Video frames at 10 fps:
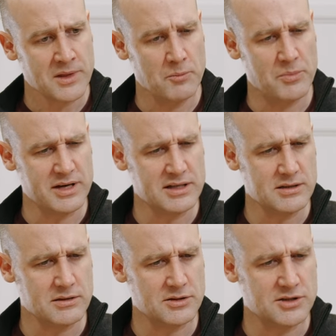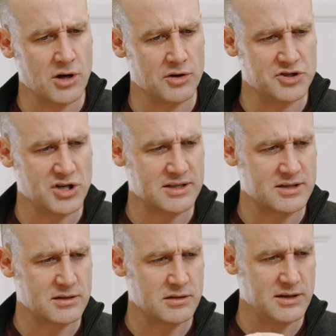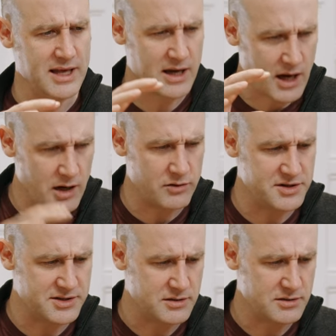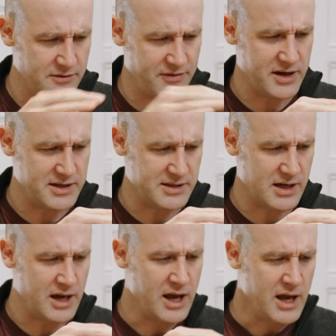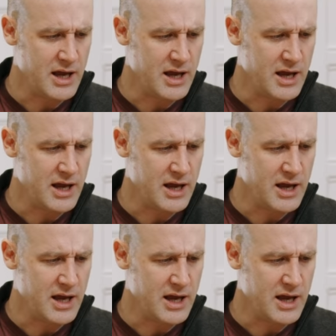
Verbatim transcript: But it it's not just their current divisor,